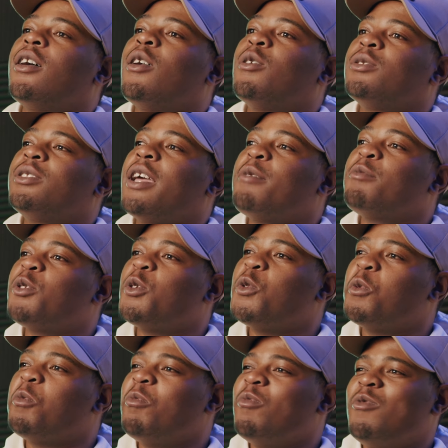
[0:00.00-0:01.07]
Oh, damn, so you're
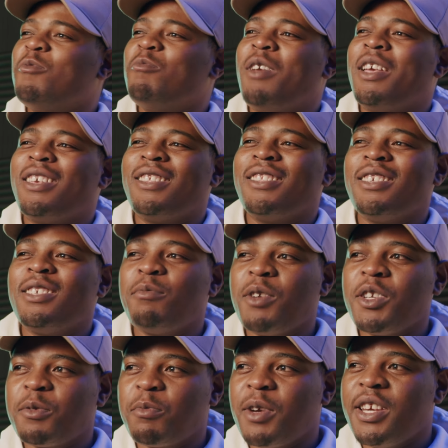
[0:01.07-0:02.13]
making this
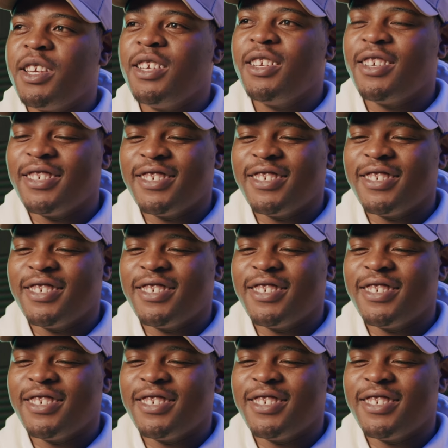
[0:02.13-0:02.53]
much money?